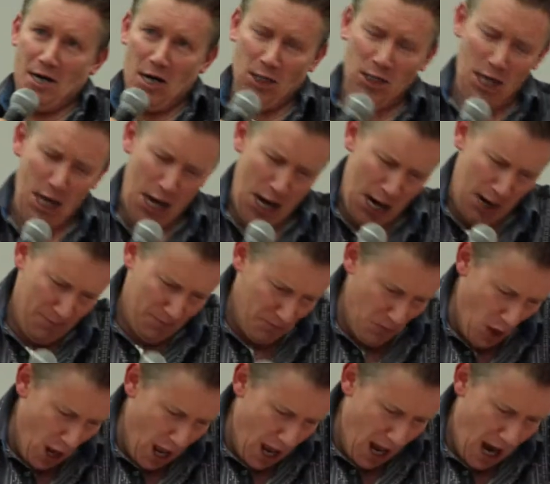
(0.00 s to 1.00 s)
in LA,
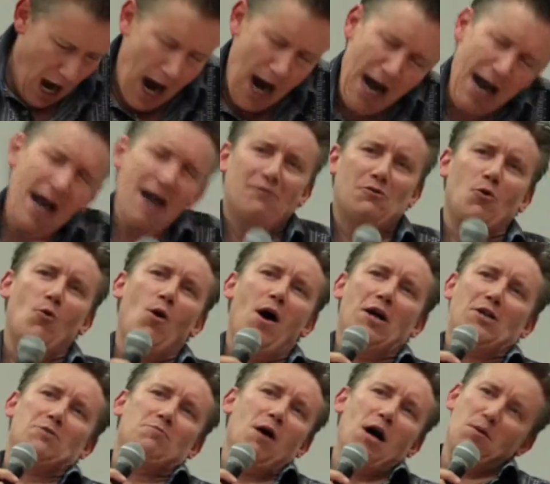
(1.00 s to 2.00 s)
I have to
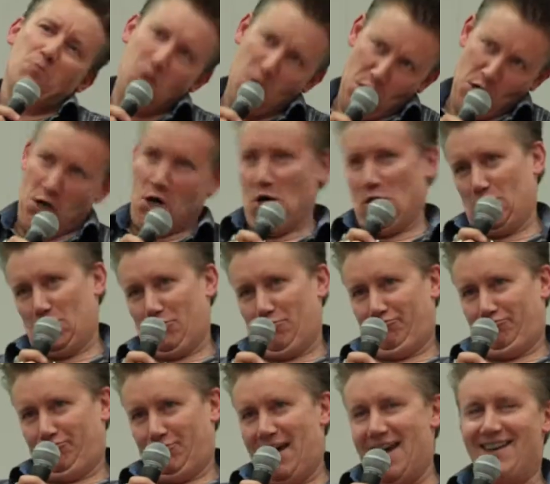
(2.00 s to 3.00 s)
watch my
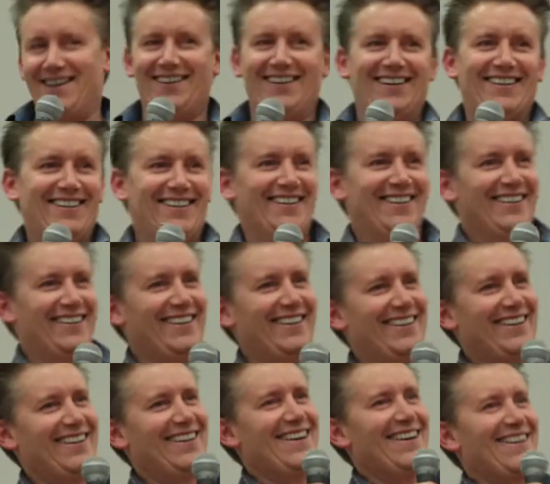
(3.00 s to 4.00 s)
pennies. So
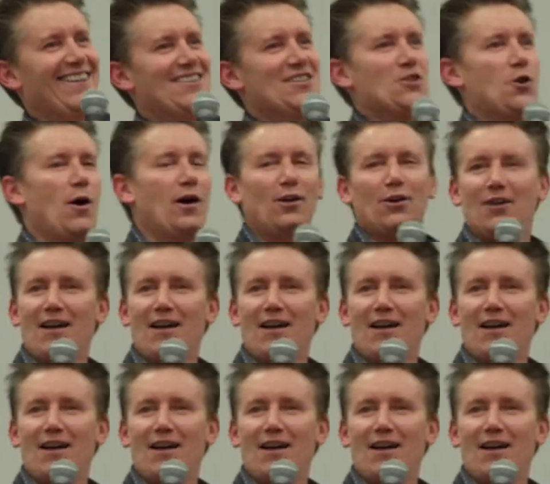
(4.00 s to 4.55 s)
I